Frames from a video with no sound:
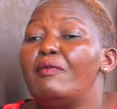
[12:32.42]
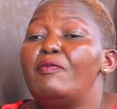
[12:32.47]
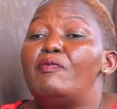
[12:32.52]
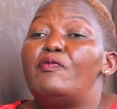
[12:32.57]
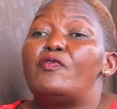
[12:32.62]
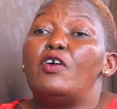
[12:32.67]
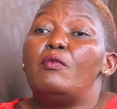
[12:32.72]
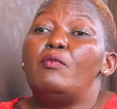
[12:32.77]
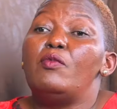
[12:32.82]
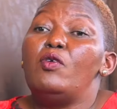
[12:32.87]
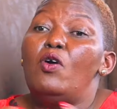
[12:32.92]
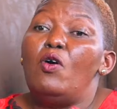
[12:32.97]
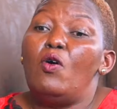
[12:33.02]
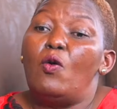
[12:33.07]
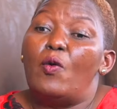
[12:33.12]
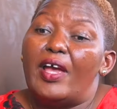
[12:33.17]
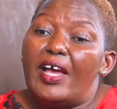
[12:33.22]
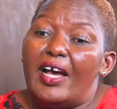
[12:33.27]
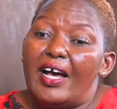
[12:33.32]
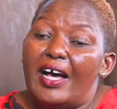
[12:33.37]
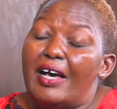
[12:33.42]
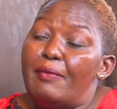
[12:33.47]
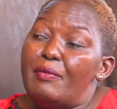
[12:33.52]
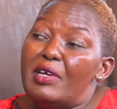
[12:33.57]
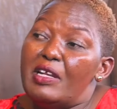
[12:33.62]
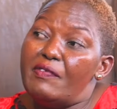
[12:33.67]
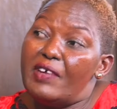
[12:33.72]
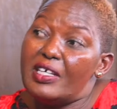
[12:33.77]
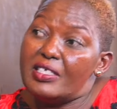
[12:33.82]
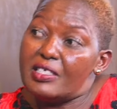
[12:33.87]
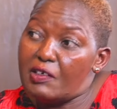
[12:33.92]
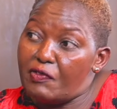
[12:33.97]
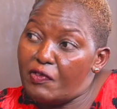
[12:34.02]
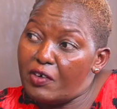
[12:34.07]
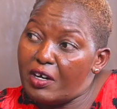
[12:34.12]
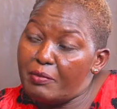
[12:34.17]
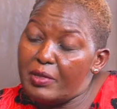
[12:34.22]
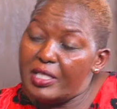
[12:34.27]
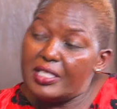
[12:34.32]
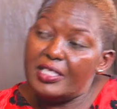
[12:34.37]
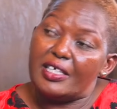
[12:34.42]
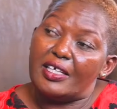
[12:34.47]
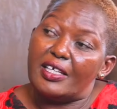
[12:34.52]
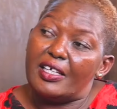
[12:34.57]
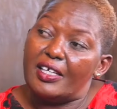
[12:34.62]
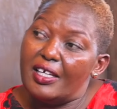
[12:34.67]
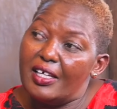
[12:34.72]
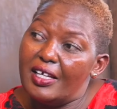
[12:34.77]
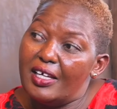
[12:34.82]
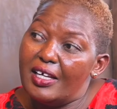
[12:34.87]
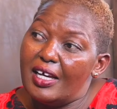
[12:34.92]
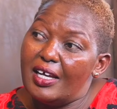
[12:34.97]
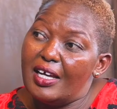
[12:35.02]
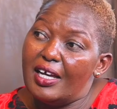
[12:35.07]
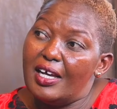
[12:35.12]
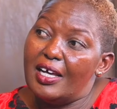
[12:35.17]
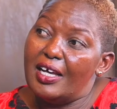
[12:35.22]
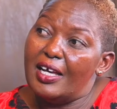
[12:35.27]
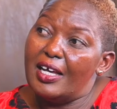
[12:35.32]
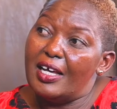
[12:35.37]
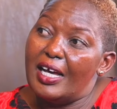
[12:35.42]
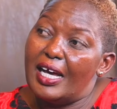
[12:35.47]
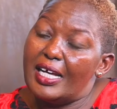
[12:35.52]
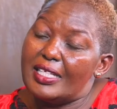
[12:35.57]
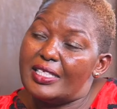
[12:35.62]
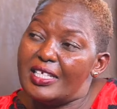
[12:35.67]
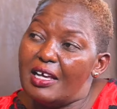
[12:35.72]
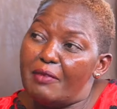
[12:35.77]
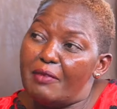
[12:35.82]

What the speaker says: From nowhere, I'm invited for a meeting at your